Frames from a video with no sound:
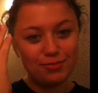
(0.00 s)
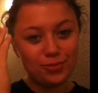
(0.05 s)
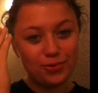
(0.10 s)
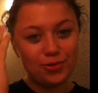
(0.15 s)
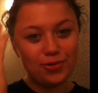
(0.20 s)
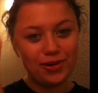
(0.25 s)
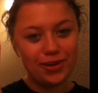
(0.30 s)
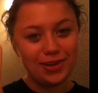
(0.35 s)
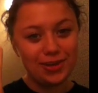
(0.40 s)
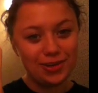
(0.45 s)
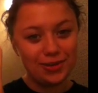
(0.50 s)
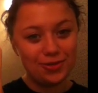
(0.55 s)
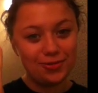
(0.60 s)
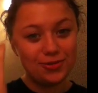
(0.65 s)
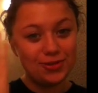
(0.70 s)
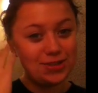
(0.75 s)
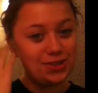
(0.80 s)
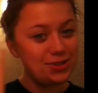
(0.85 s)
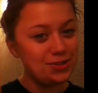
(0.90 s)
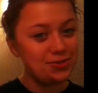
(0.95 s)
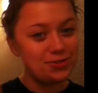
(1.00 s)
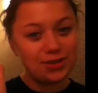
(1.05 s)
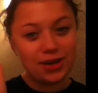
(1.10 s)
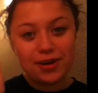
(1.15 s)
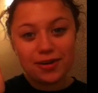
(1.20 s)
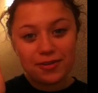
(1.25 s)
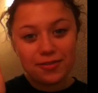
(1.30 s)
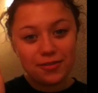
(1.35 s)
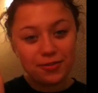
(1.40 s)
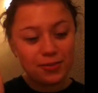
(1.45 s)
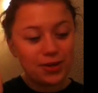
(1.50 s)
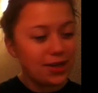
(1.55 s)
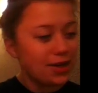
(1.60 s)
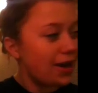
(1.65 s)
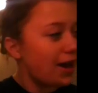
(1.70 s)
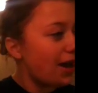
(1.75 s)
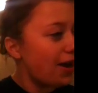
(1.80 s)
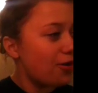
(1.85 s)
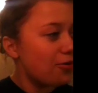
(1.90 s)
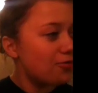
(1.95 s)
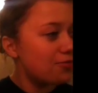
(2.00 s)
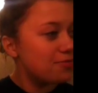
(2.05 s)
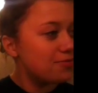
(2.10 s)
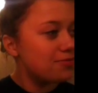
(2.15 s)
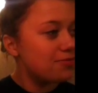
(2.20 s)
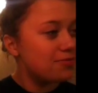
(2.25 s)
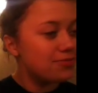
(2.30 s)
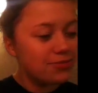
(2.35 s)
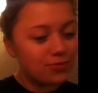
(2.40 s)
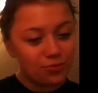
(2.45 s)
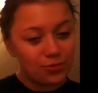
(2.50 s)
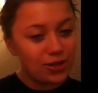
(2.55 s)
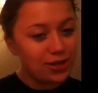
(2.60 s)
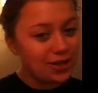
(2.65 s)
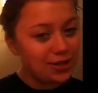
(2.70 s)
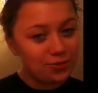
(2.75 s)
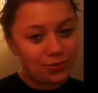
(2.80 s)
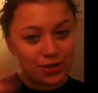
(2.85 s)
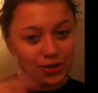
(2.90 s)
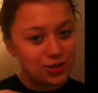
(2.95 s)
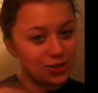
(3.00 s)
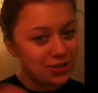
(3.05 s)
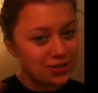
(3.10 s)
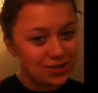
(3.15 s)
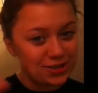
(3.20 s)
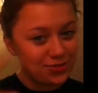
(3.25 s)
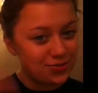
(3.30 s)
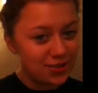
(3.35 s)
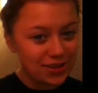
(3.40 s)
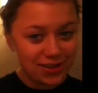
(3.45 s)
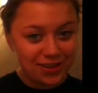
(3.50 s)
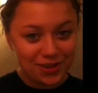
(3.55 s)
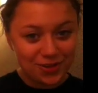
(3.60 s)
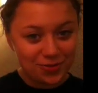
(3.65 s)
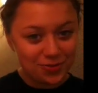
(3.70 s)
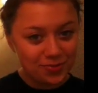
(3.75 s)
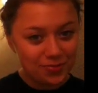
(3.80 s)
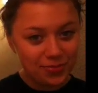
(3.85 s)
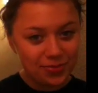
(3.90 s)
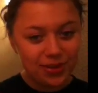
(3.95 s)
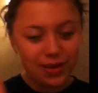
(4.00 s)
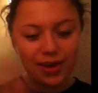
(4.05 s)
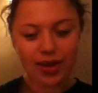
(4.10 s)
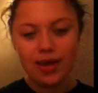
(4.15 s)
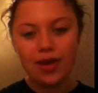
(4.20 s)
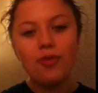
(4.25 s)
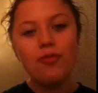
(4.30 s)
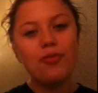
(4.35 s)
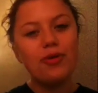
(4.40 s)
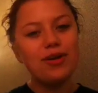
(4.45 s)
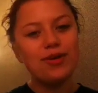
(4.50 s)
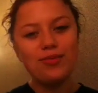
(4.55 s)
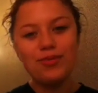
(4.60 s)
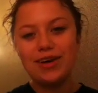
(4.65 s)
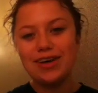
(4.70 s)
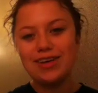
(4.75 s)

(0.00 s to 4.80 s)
boy who is too young for me now when he watches this video. Then